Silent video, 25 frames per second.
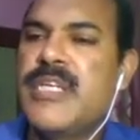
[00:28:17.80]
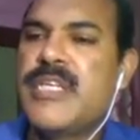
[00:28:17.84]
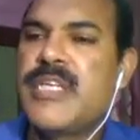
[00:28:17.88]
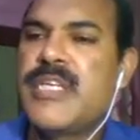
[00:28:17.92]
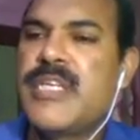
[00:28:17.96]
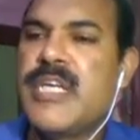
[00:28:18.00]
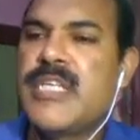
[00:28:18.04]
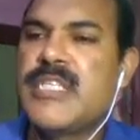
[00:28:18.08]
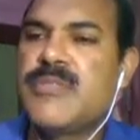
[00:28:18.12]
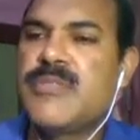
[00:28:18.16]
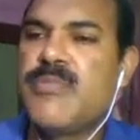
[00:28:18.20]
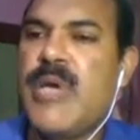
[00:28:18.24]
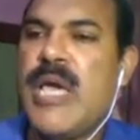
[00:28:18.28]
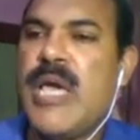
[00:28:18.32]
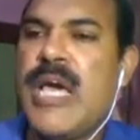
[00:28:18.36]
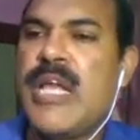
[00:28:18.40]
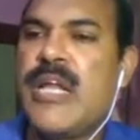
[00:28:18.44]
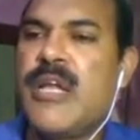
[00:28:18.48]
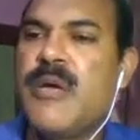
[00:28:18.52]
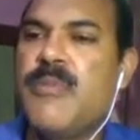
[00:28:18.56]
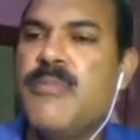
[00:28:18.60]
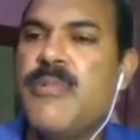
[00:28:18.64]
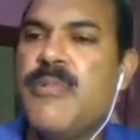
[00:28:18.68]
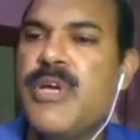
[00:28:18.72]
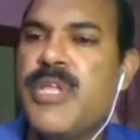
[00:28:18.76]
in case
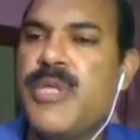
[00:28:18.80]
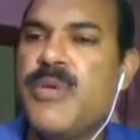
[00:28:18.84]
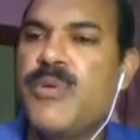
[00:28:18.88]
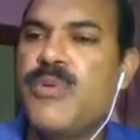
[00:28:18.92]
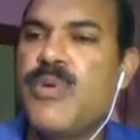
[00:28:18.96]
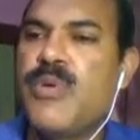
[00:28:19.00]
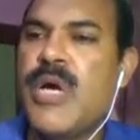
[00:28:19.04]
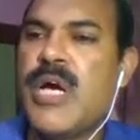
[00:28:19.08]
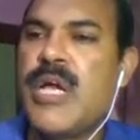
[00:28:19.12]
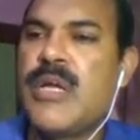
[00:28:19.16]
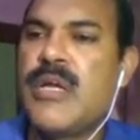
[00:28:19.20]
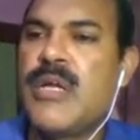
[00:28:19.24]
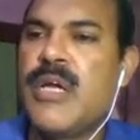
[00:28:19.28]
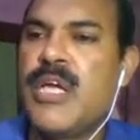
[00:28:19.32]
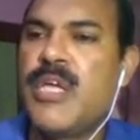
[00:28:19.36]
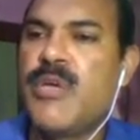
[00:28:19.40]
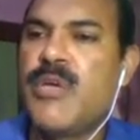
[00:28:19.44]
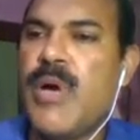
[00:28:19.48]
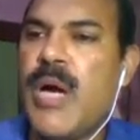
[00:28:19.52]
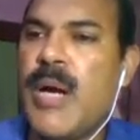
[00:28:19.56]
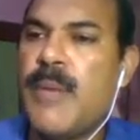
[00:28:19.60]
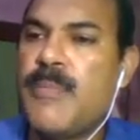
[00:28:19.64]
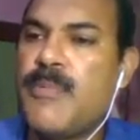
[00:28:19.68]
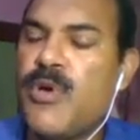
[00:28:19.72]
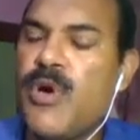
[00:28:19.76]
wherever you are, uh,
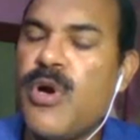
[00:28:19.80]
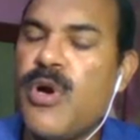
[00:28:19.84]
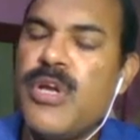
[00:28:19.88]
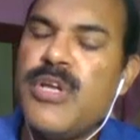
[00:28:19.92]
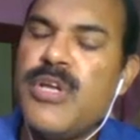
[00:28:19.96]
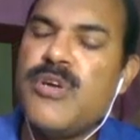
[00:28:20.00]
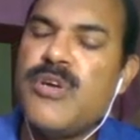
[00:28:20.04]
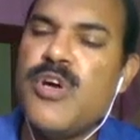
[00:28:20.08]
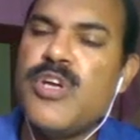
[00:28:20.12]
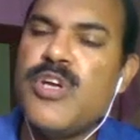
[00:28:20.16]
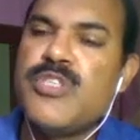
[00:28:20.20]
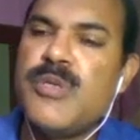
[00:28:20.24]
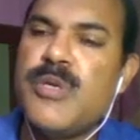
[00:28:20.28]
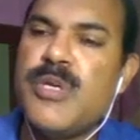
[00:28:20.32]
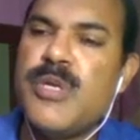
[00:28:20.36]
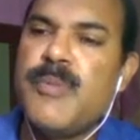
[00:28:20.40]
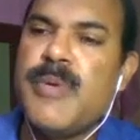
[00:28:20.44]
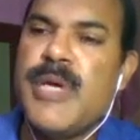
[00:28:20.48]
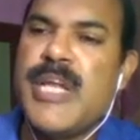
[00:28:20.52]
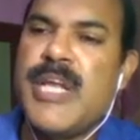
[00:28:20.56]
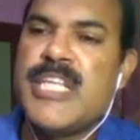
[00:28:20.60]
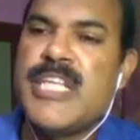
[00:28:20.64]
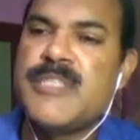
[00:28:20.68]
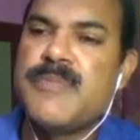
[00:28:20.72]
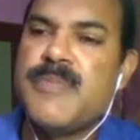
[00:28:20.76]
you have done
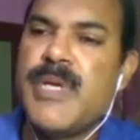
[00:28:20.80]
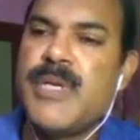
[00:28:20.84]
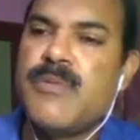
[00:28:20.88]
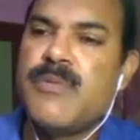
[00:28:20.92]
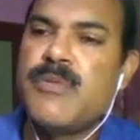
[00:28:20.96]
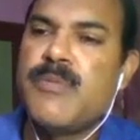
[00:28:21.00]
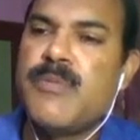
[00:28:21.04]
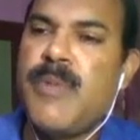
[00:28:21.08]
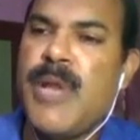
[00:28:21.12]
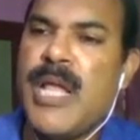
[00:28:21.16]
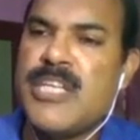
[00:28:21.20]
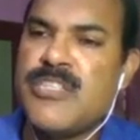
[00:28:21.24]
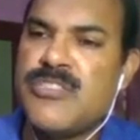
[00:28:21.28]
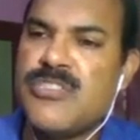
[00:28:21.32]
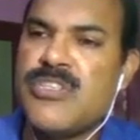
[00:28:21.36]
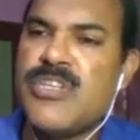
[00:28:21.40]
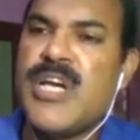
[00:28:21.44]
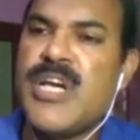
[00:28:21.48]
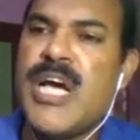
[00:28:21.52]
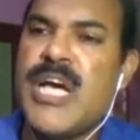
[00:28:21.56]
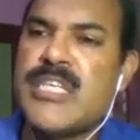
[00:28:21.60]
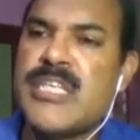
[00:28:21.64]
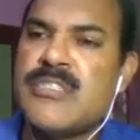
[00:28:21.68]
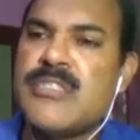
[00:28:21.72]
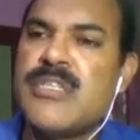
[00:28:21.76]
conservative management with
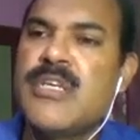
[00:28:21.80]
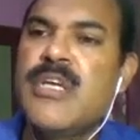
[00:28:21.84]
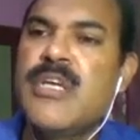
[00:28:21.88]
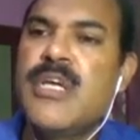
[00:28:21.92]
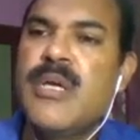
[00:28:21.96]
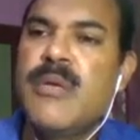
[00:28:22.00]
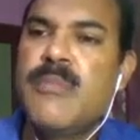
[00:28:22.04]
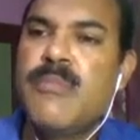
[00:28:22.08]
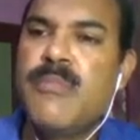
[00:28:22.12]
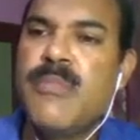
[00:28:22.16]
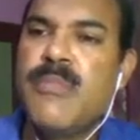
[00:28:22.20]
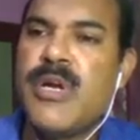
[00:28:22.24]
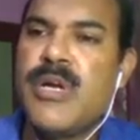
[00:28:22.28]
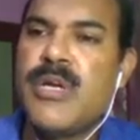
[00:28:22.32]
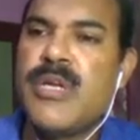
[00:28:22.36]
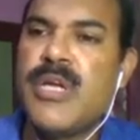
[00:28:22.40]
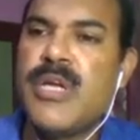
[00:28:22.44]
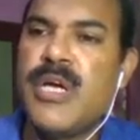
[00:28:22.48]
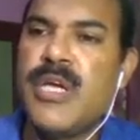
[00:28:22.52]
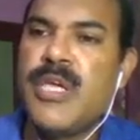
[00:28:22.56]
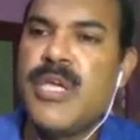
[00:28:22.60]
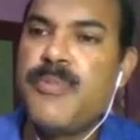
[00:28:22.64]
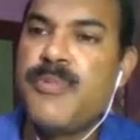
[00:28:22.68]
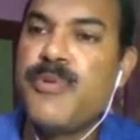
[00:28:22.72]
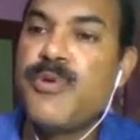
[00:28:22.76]
plaster cast, but
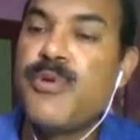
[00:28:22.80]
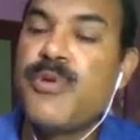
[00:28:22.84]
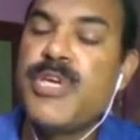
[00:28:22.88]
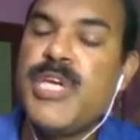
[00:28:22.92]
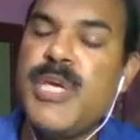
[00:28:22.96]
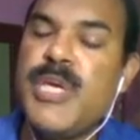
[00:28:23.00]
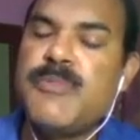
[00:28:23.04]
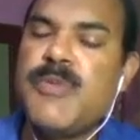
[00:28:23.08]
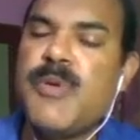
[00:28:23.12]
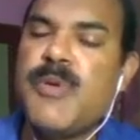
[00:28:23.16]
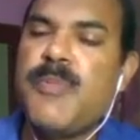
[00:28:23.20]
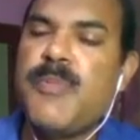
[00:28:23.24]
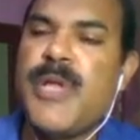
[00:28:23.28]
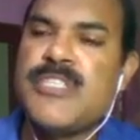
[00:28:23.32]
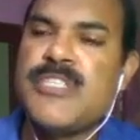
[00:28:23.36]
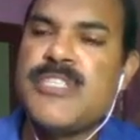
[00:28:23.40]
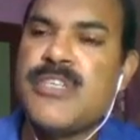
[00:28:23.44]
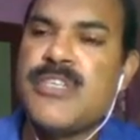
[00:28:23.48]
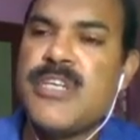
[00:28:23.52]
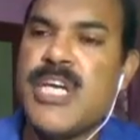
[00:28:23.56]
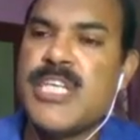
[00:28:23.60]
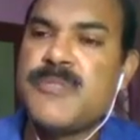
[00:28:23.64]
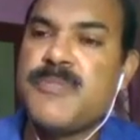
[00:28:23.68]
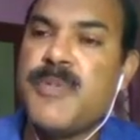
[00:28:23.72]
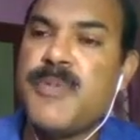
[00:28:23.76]
uh, if you keep the
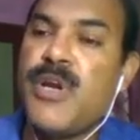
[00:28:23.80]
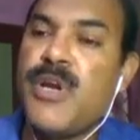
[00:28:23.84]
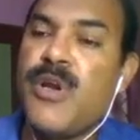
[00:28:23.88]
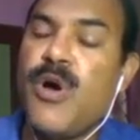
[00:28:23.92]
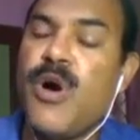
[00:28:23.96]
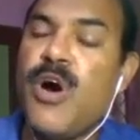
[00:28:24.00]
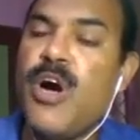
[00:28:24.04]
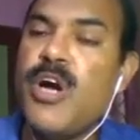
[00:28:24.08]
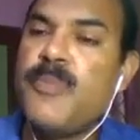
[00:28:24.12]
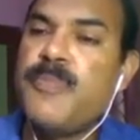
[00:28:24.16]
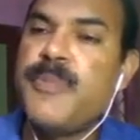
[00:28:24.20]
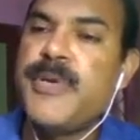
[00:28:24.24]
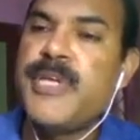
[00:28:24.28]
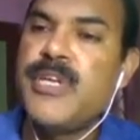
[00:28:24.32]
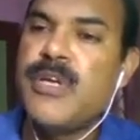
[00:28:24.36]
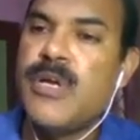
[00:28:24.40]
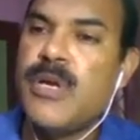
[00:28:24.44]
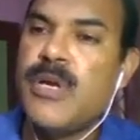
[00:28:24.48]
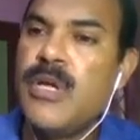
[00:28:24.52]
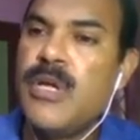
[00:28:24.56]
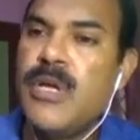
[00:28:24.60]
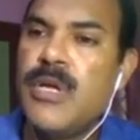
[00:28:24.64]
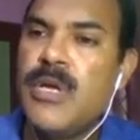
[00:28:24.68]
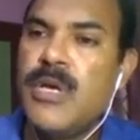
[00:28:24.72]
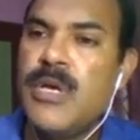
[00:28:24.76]
plaster cast for a long
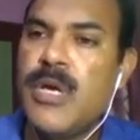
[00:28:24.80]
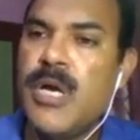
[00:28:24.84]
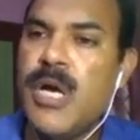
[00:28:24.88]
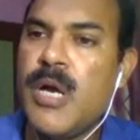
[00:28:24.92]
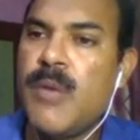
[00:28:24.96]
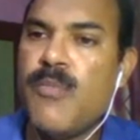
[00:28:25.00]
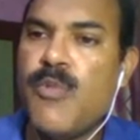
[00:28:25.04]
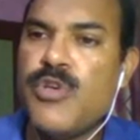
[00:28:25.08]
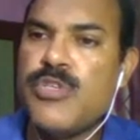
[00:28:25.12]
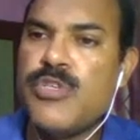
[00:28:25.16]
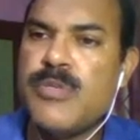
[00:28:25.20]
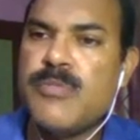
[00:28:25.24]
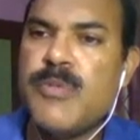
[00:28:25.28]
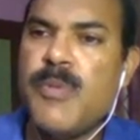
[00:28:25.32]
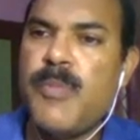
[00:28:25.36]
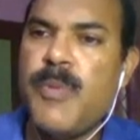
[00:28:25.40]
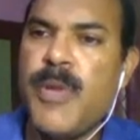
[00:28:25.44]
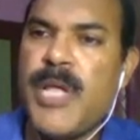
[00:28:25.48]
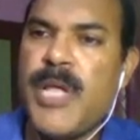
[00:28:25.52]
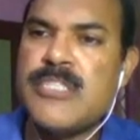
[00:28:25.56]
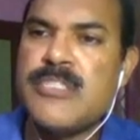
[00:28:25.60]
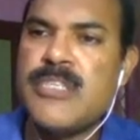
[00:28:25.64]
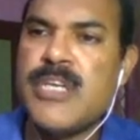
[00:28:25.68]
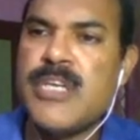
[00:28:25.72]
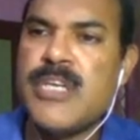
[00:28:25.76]
period, uh, most of the
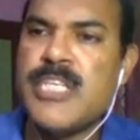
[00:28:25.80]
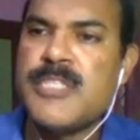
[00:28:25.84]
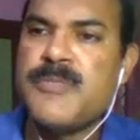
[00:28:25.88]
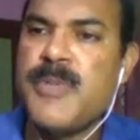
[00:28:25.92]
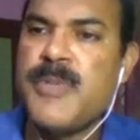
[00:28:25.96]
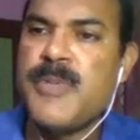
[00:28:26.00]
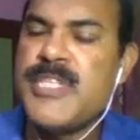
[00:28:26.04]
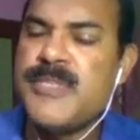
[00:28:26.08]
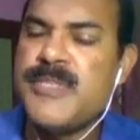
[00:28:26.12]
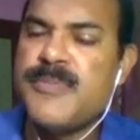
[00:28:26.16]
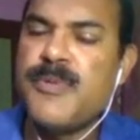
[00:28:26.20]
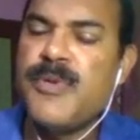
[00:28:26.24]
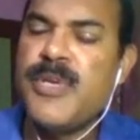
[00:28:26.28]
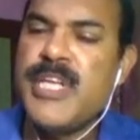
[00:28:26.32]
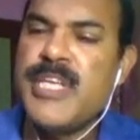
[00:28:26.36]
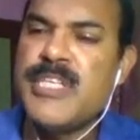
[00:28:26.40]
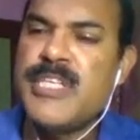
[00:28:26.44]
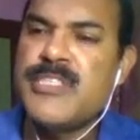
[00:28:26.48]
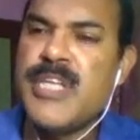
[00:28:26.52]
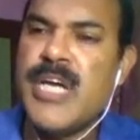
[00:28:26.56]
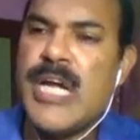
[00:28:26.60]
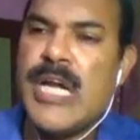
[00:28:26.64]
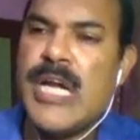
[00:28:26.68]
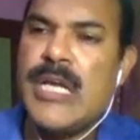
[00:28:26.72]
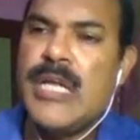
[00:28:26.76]
plaster cast principle
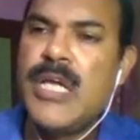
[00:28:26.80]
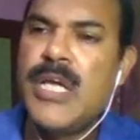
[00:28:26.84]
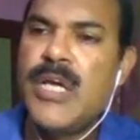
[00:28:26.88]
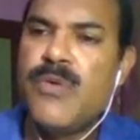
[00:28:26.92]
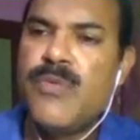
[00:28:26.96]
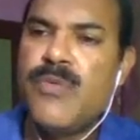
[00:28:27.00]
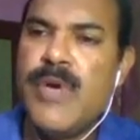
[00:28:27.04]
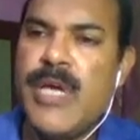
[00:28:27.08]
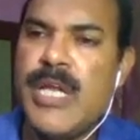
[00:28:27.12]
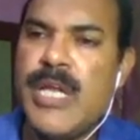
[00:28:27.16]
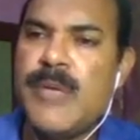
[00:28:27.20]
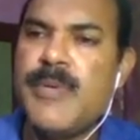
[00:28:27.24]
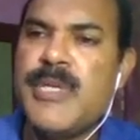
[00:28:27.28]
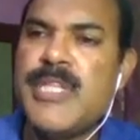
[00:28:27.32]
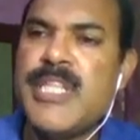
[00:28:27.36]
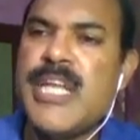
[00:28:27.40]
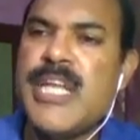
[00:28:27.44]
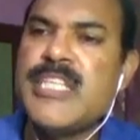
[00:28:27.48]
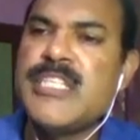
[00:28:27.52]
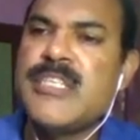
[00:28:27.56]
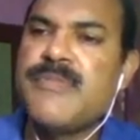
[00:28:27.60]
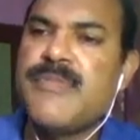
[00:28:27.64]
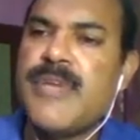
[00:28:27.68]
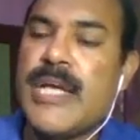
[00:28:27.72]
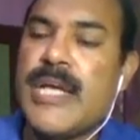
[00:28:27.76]
is that wherever
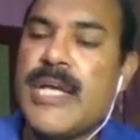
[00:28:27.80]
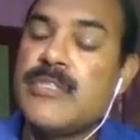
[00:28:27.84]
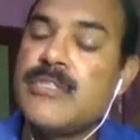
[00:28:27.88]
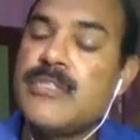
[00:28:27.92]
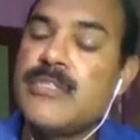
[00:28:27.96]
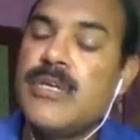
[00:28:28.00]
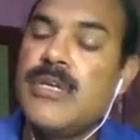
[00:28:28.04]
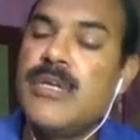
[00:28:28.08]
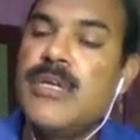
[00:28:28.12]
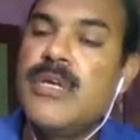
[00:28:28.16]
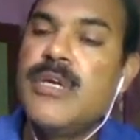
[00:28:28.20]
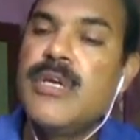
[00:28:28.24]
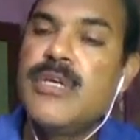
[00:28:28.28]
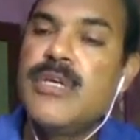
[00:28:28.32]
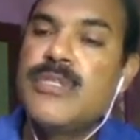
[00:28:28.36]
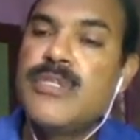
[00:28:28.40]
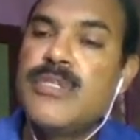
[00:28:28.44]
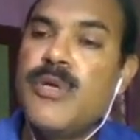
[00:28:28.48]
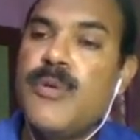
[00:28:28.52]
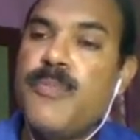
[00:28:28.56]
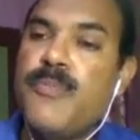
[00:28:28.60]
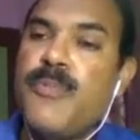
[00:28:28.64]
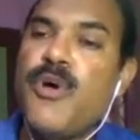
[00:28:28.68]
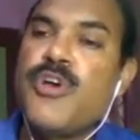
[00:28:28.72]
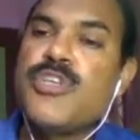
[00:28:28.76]
there is a fracture,
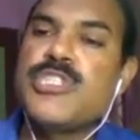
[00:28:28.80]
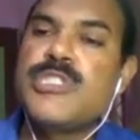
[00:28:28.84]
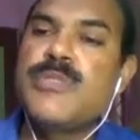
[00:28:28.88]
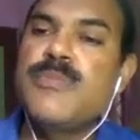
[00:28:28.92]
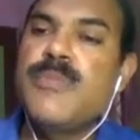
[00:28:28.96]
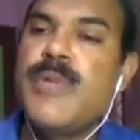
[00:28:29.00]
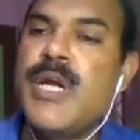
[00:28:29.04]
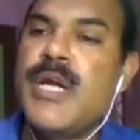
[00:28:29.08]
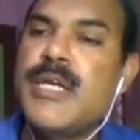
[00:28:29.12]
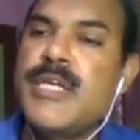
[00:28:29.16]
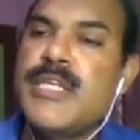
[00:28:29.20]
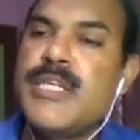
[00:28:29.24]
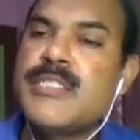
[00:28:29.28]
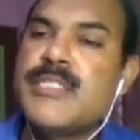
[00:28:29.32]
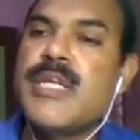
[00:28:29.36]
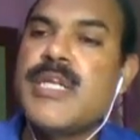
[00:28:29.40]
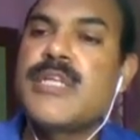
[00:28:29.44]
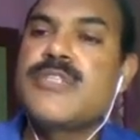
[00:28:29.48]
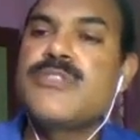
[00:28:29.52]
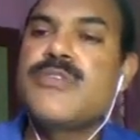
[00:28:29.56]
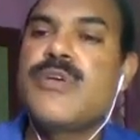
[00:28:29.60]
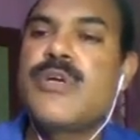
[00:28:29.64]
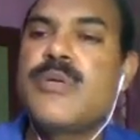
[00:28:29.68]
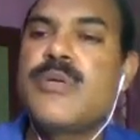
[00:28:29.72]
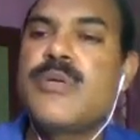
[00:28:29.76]
the proximal and distal